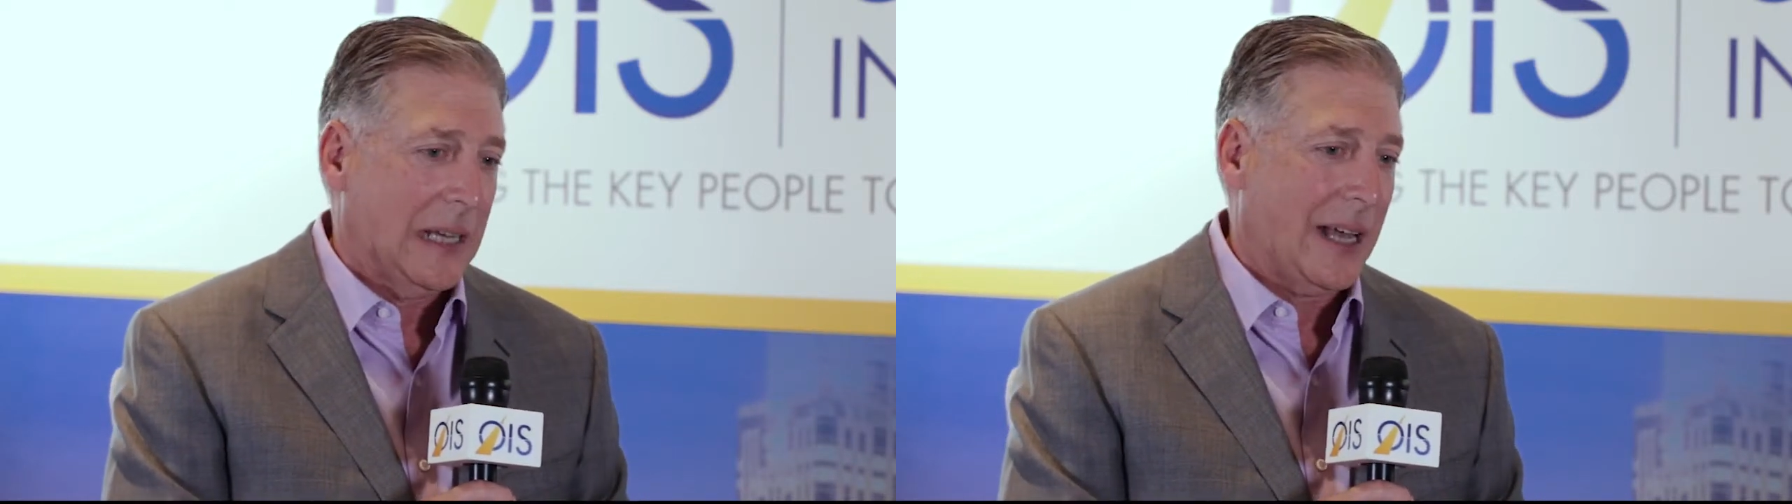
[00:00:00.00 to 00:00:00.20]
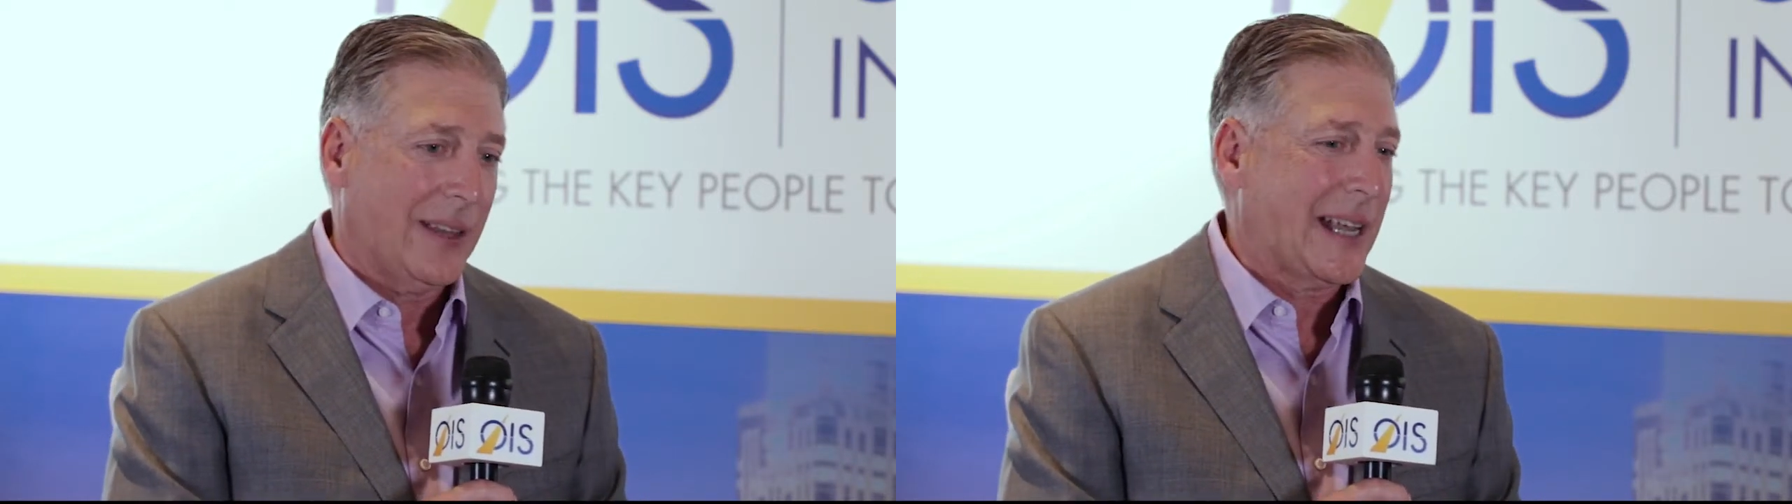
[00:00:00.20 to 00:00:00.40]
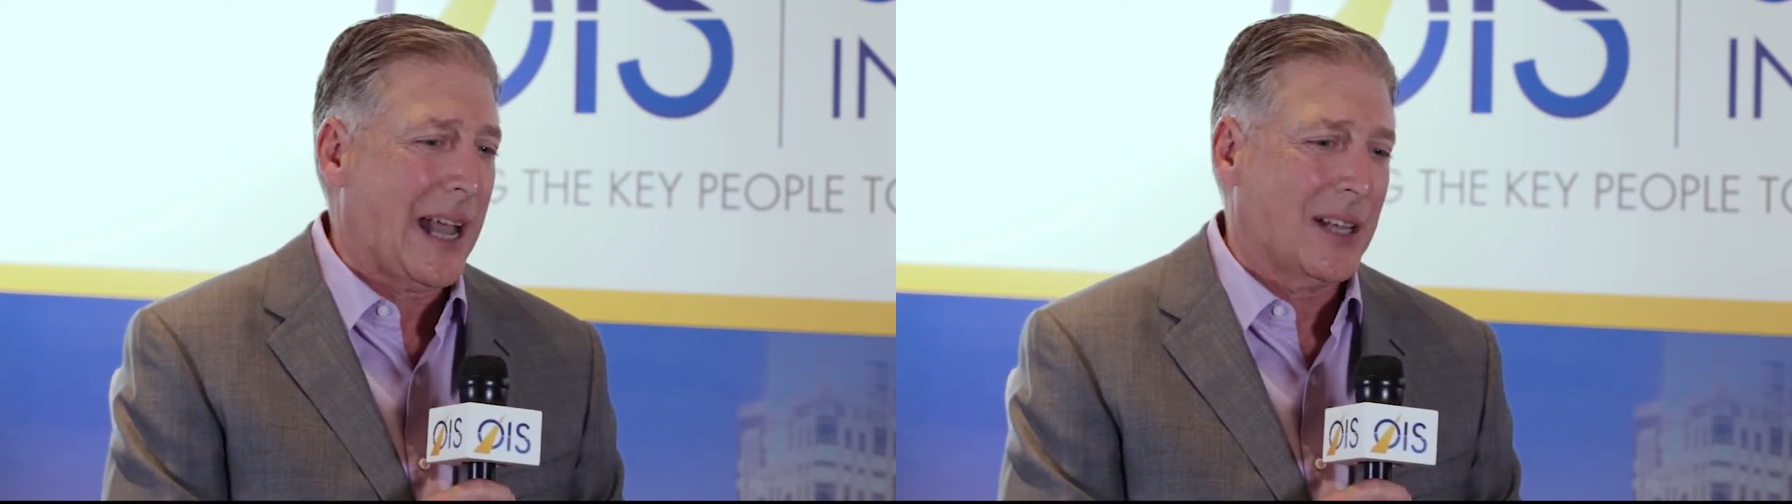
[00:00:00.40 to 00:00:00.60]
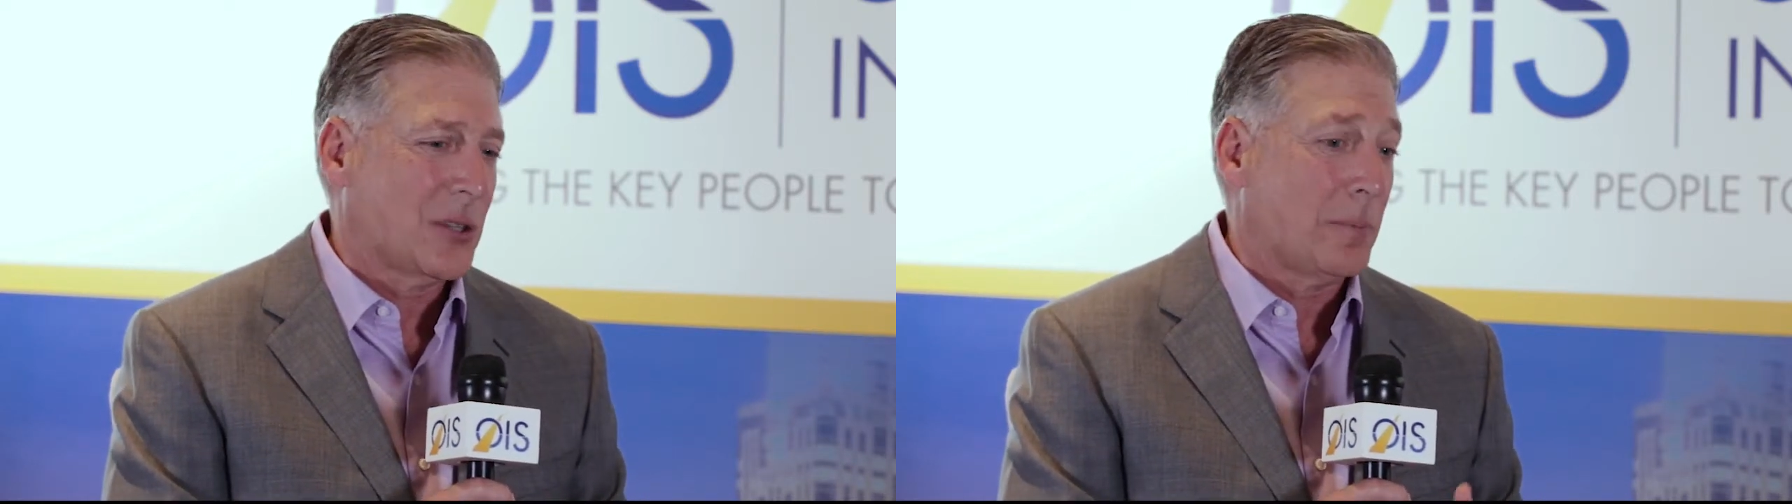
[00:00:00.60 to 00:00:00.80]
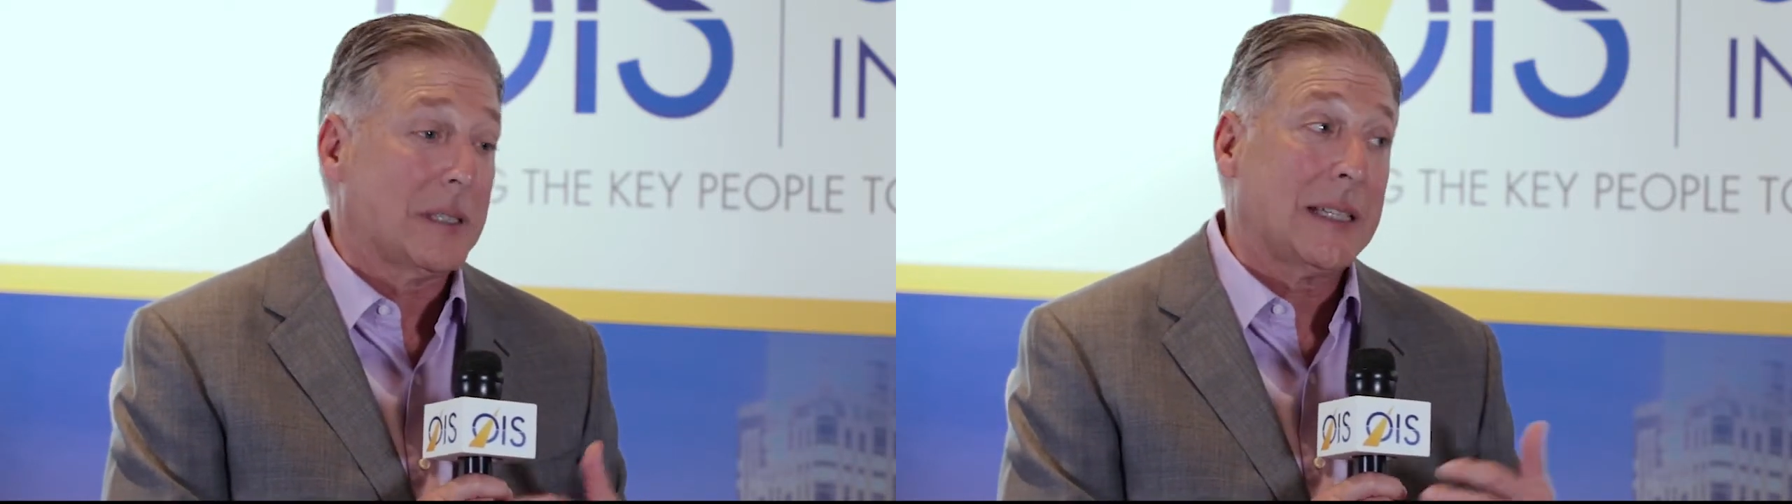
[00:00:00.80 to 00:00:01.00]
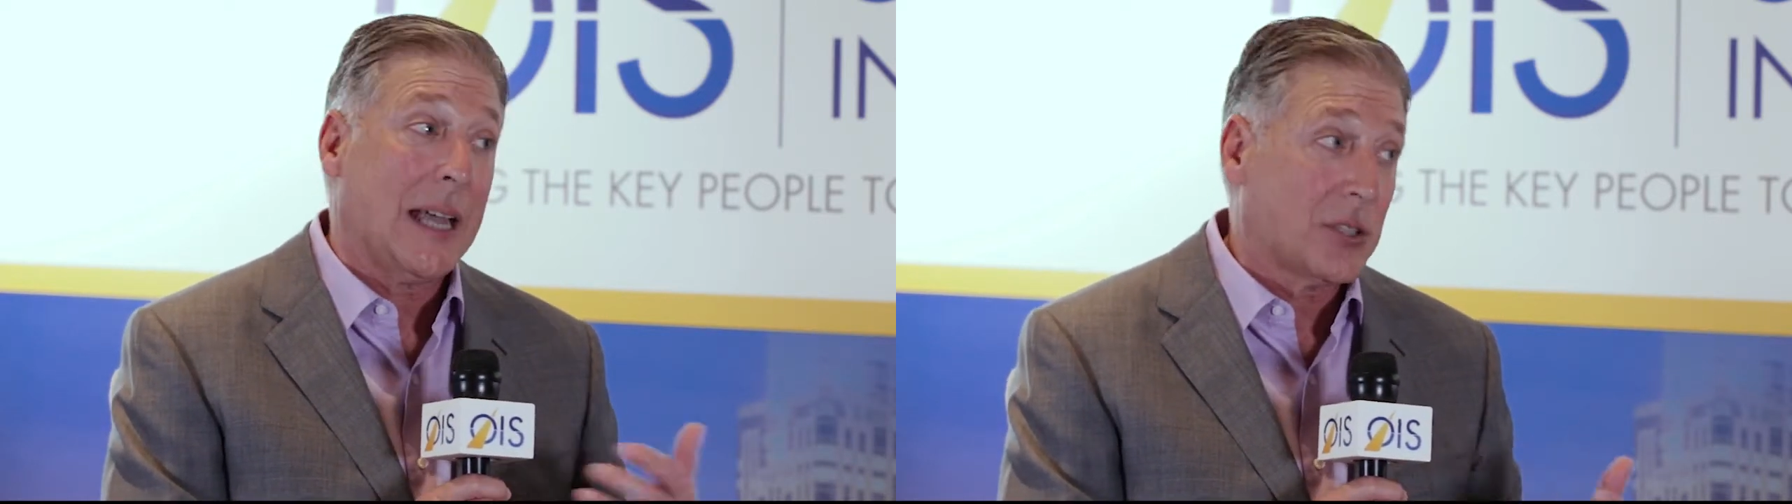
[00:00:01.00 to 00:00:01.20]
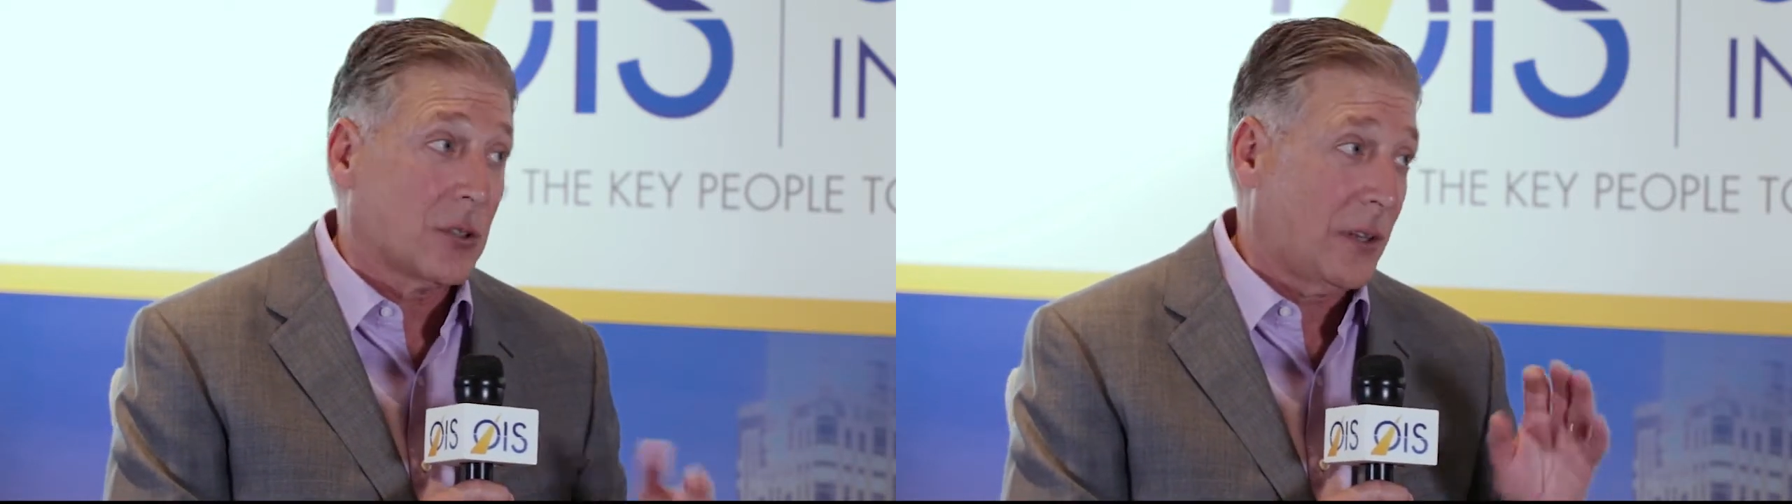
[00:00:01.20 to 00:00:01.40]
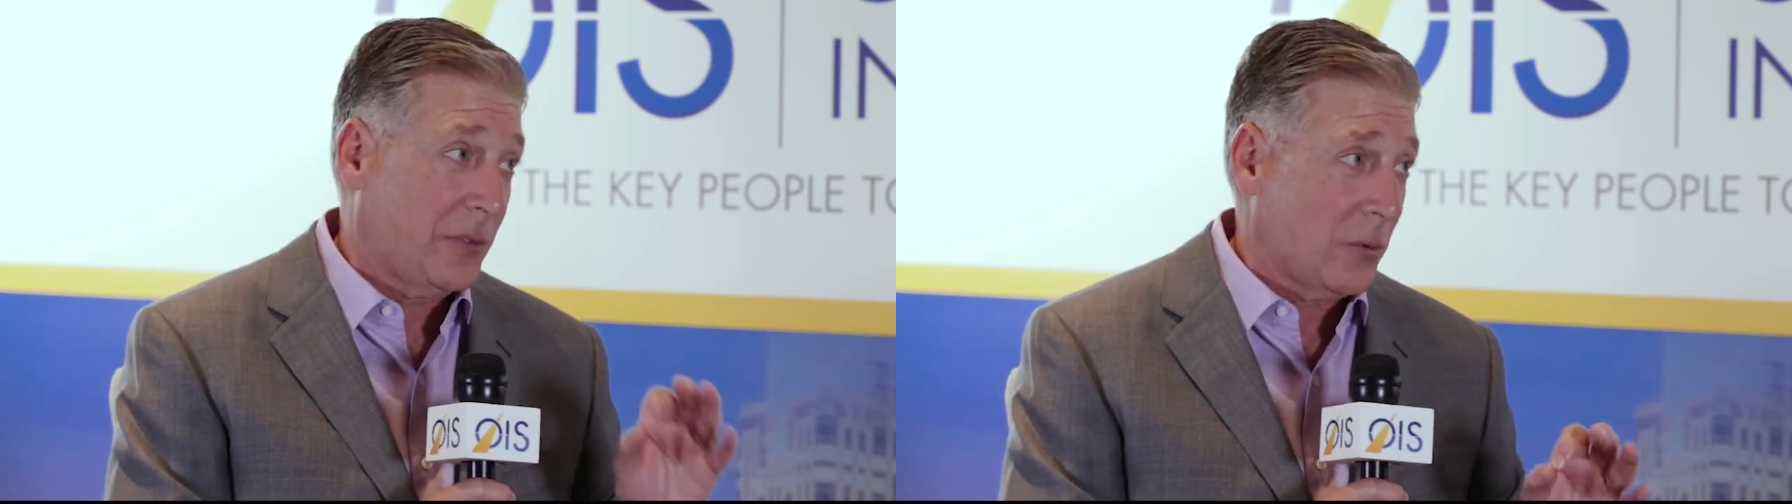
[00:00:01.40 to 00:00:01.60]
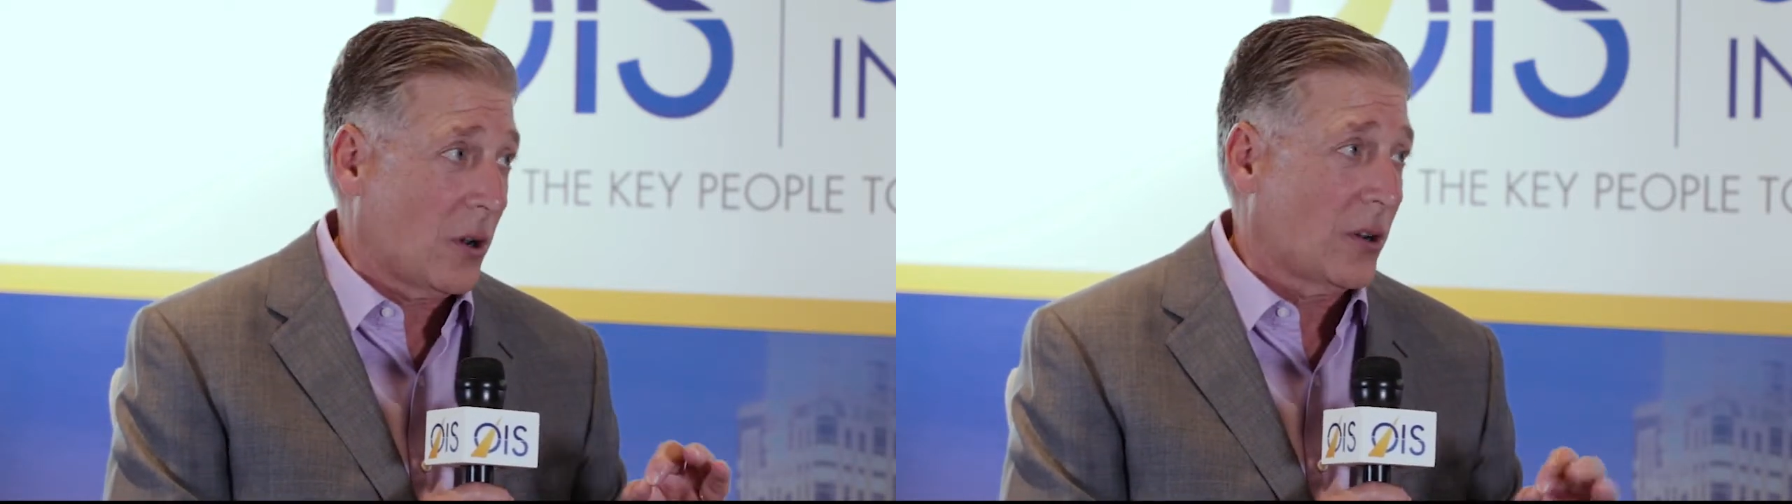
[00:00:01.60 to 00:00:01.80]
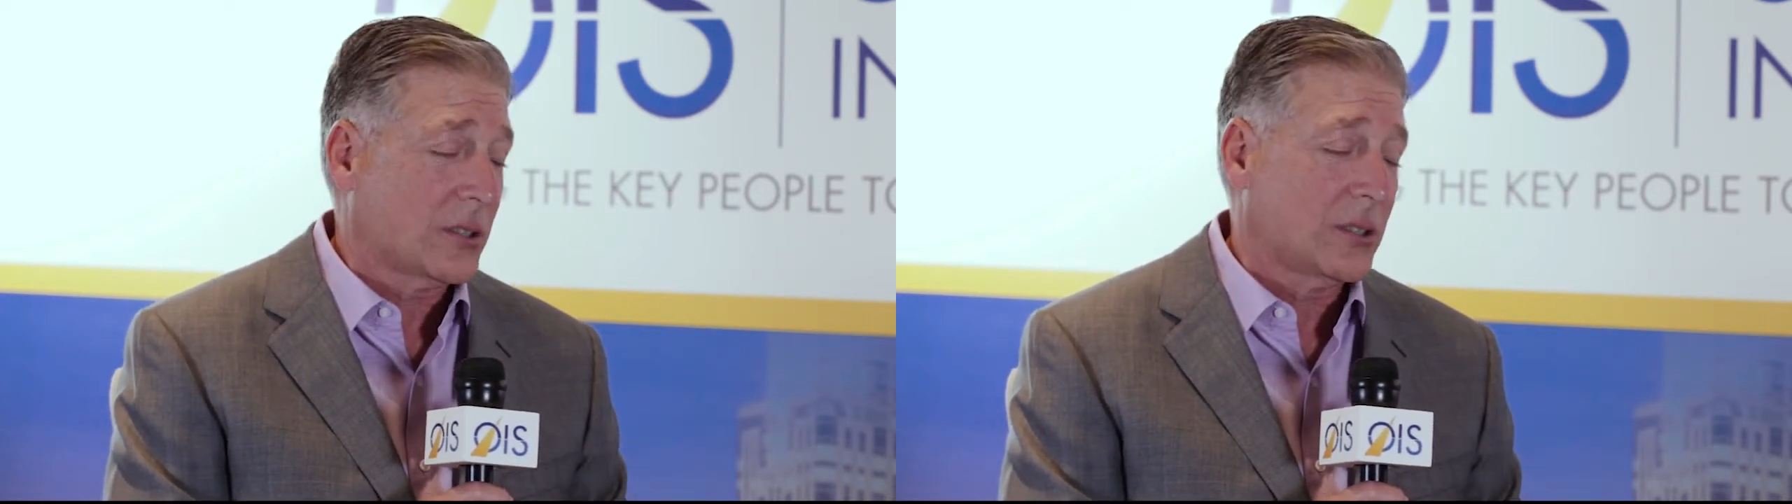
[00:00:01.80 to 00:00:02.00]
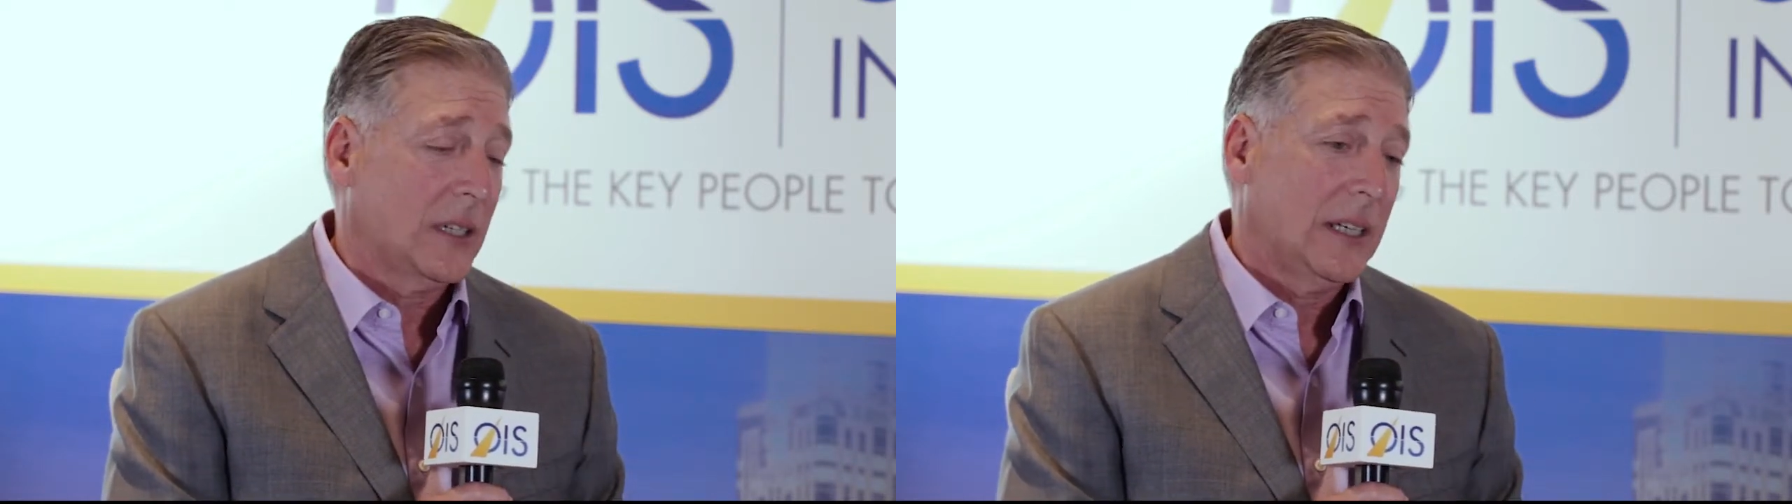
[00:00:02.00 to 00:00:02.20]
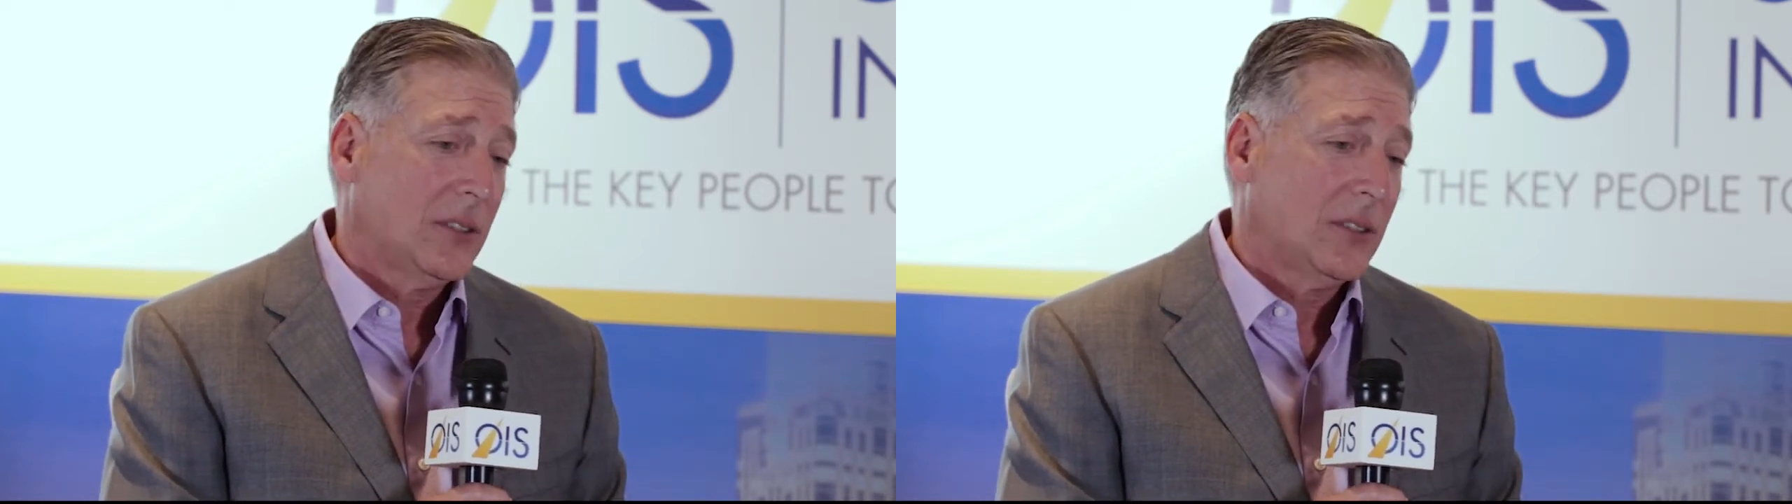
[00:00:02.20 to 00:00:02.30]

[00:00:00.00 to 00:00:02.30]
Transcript: I think has the potential, if it works,